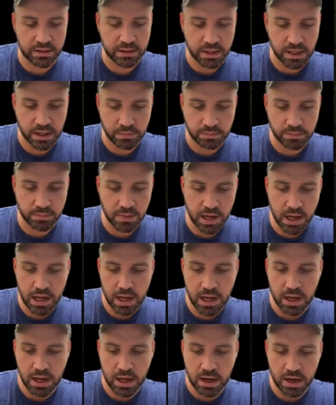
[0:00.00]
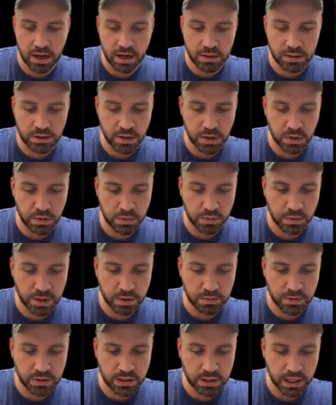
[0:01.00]
team to go through
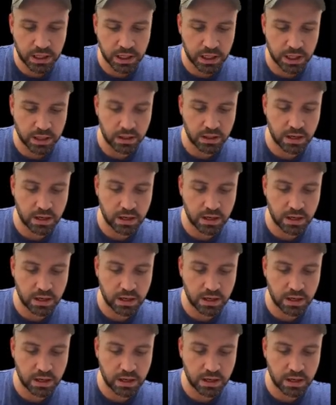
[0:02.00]
level 10 here.